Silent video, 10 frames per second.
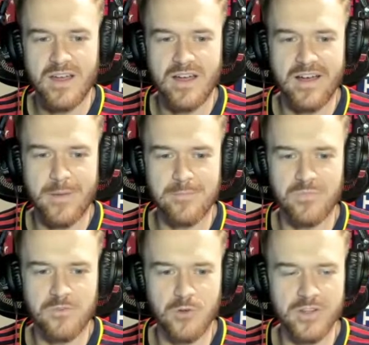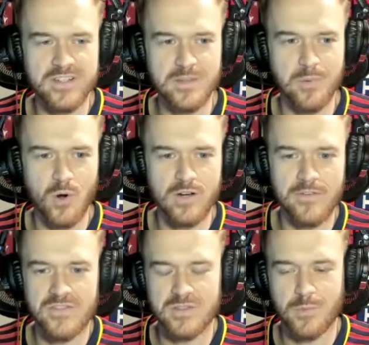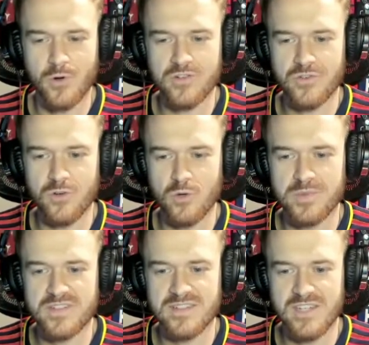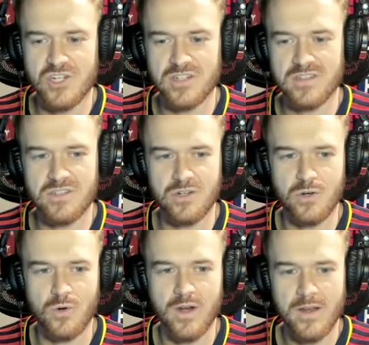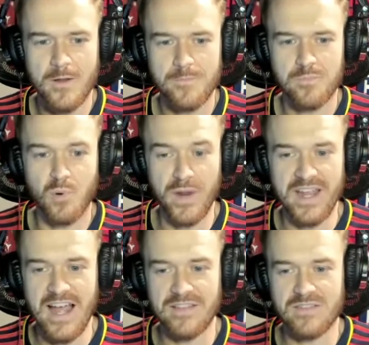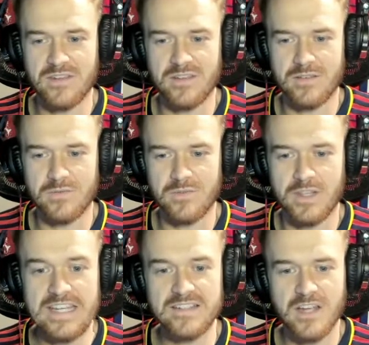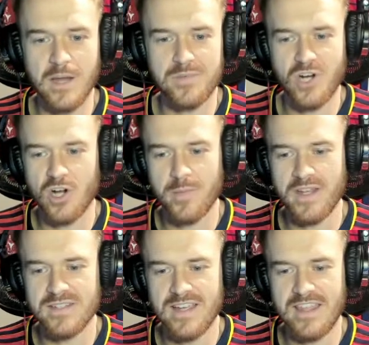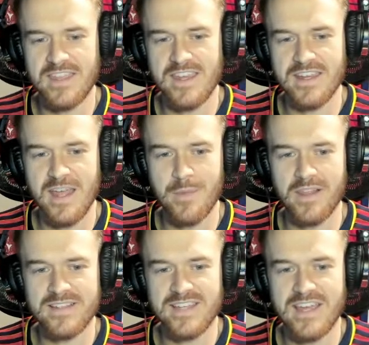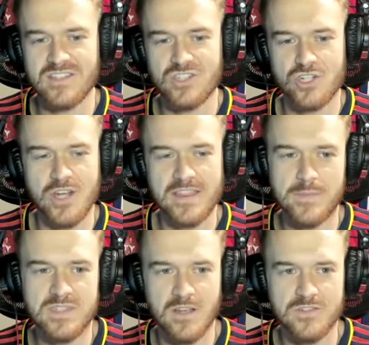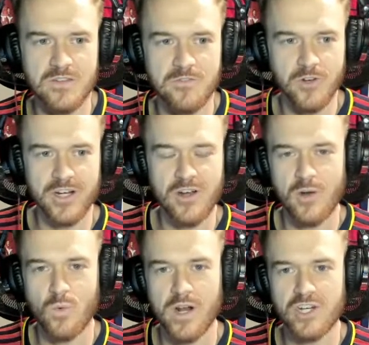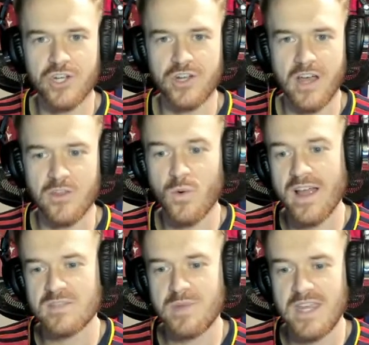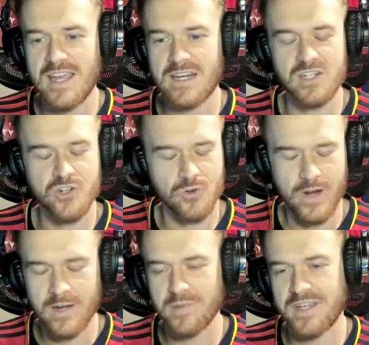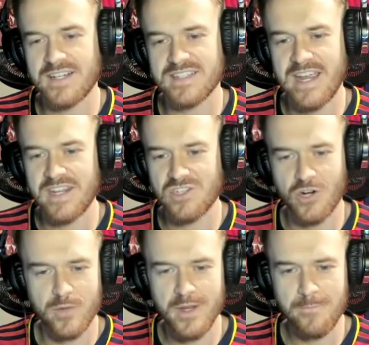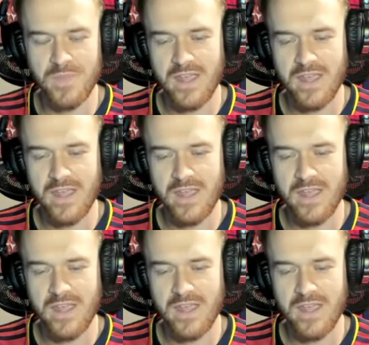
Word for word: Um, fully supportive of the supporters group's decisions to boycott the Leagues Cup tournament. I think MLS has shot themselves in the foot on what could otherwise be an incredibly exciting tournament.